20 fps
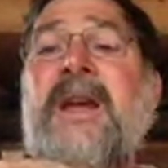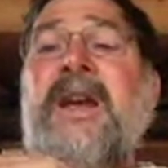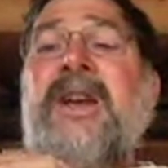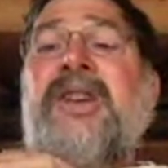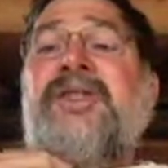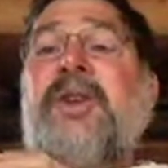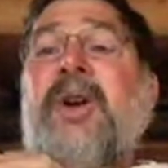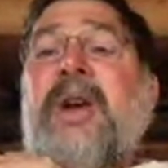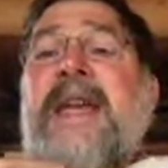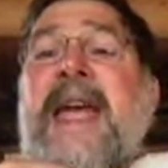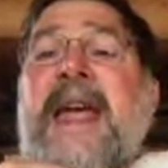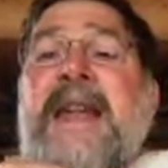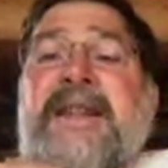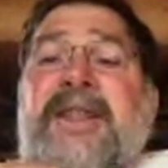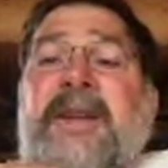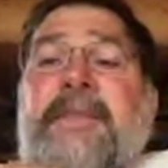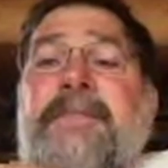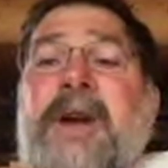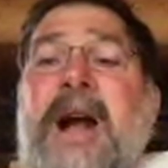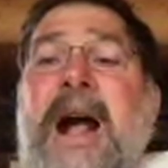So
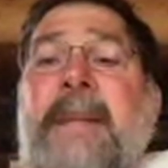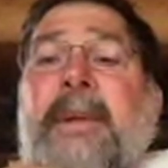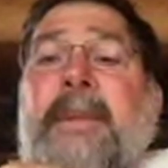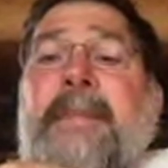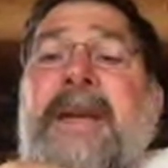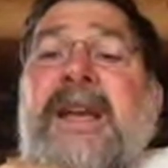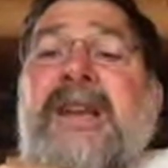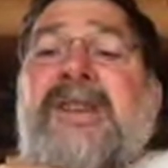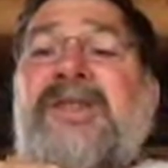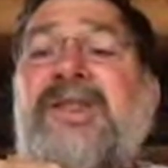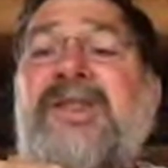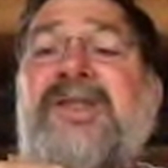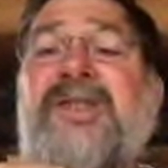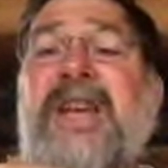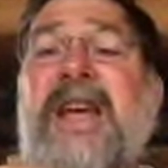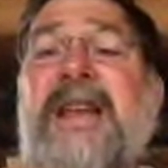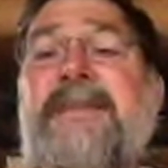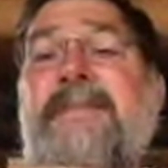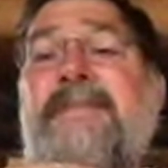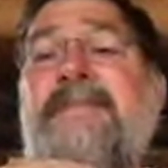again, the problem is
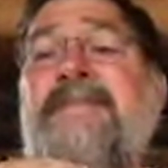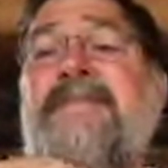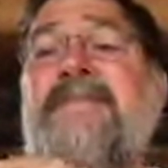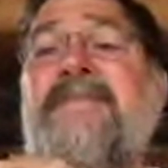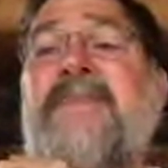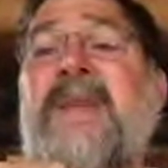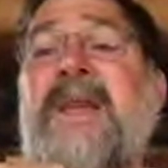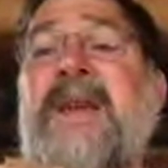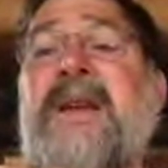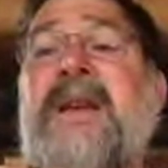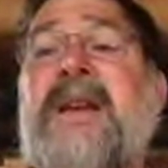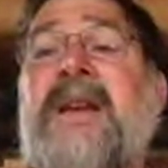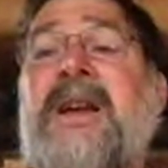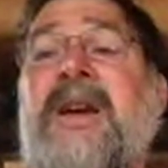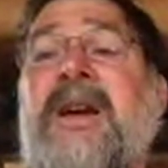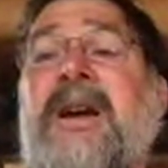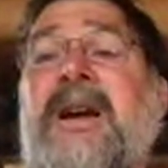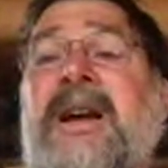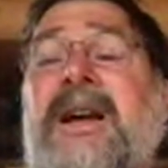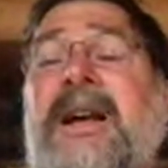that
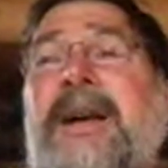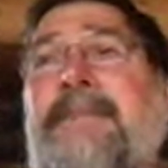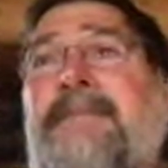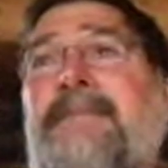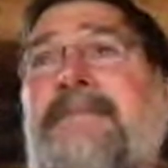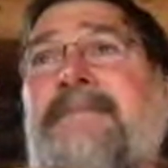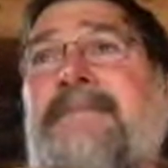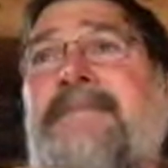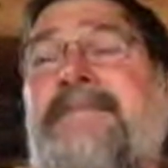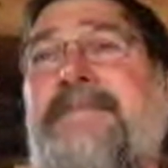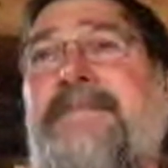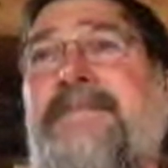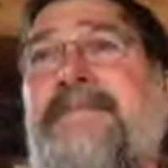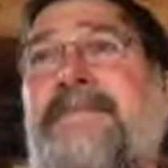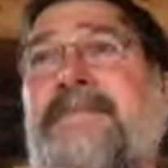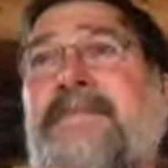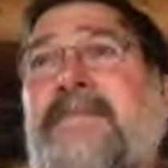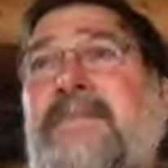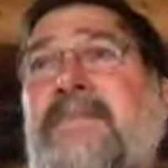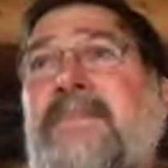
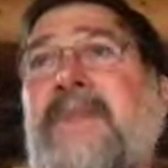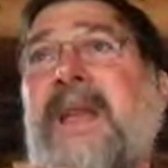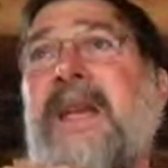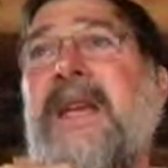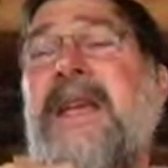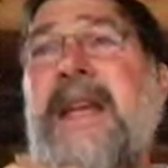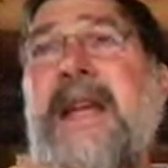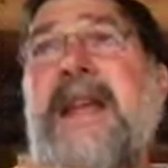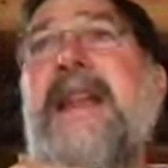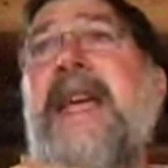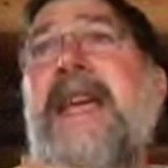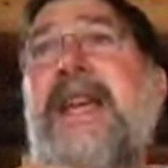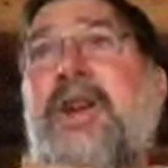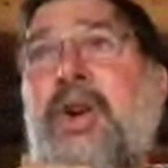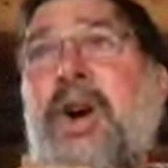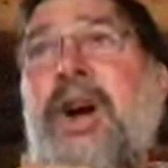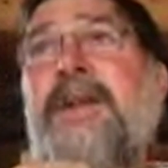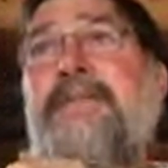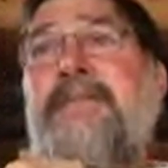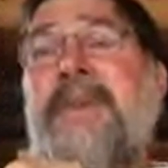in a
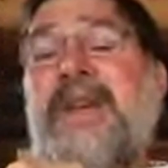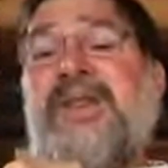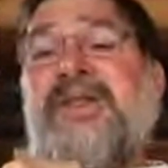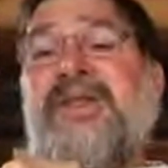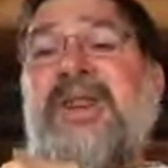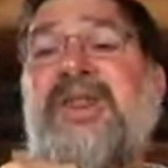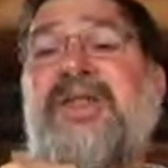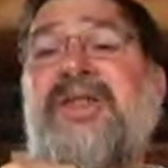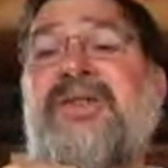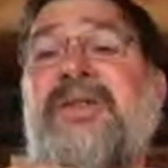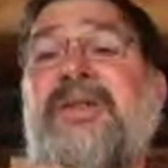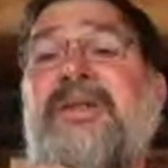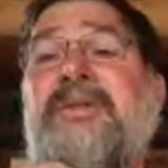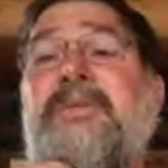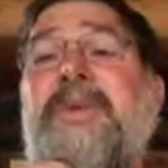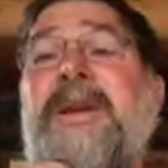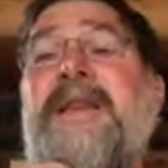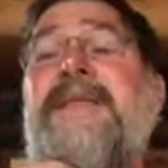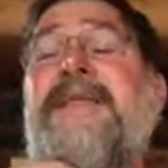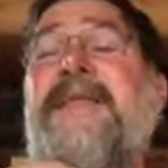good business,
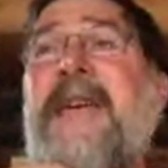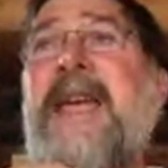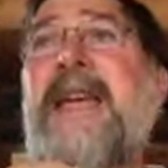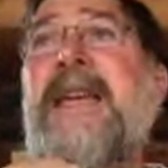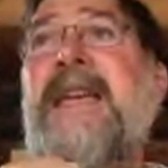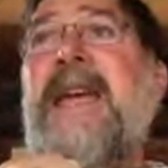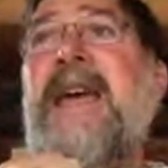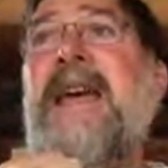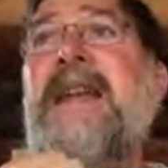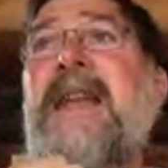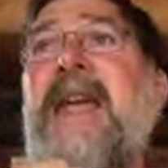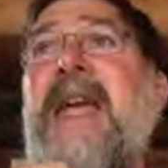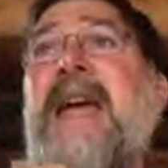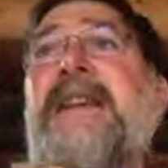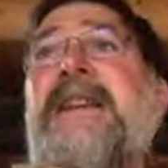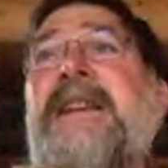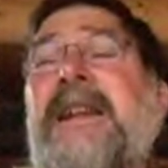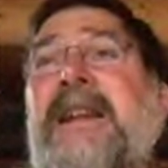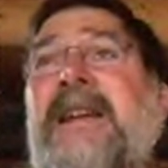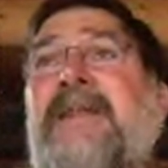we think in
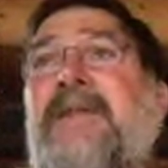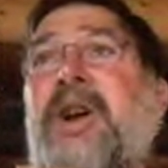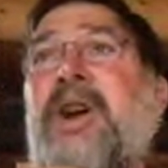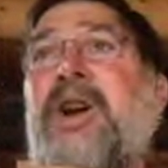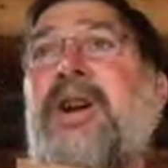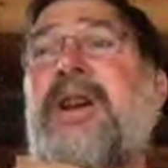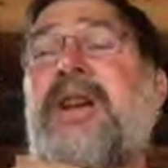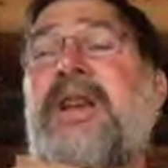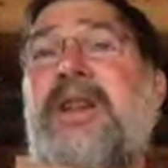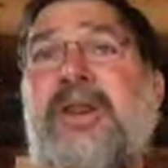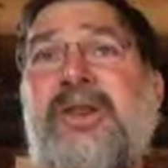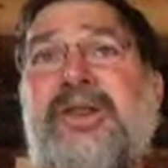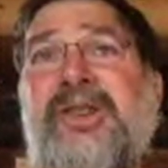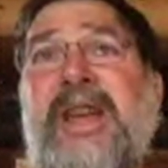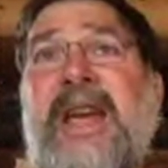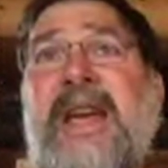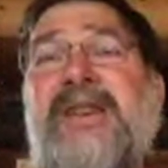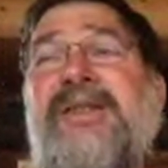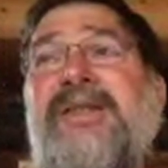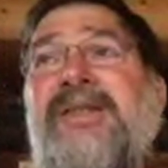and deliver use
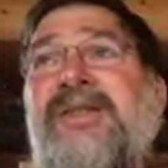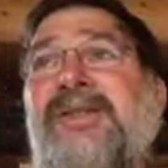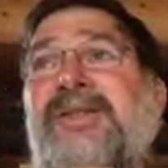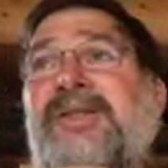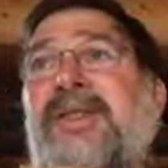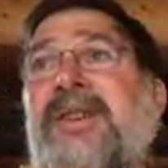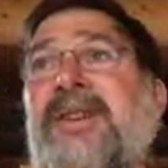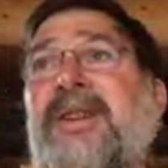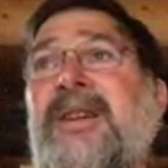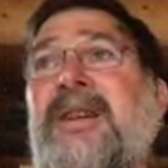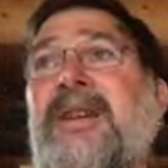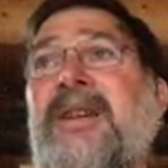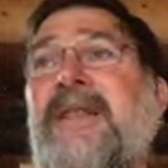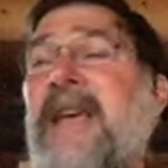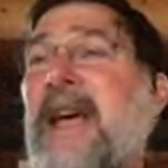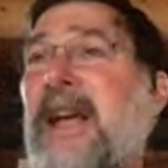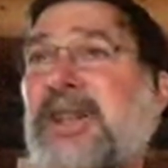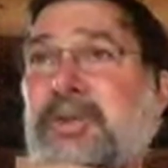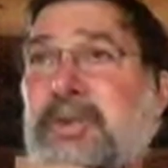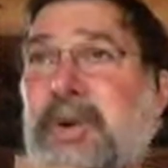cases.
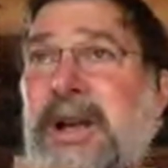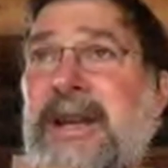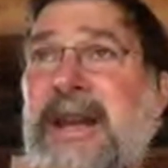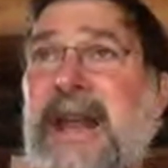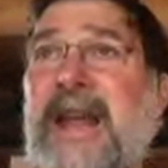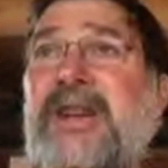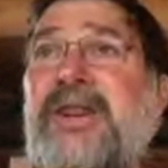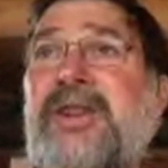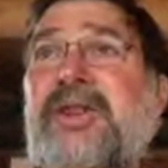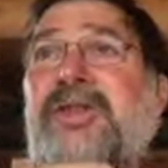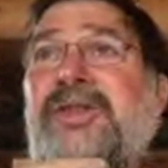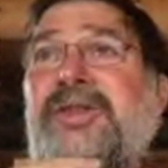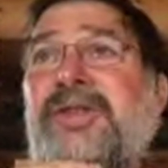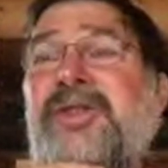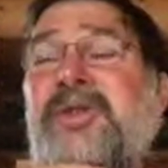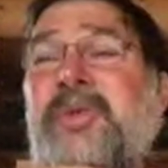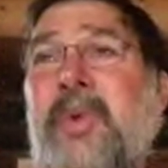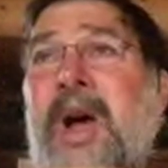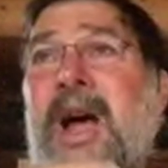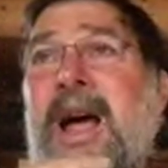That's what end
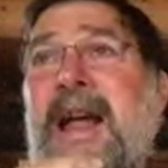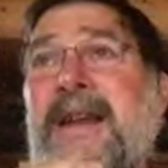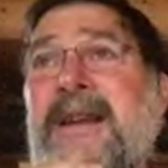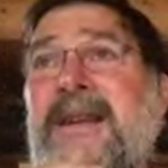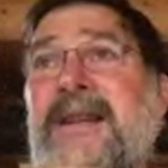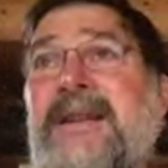users want.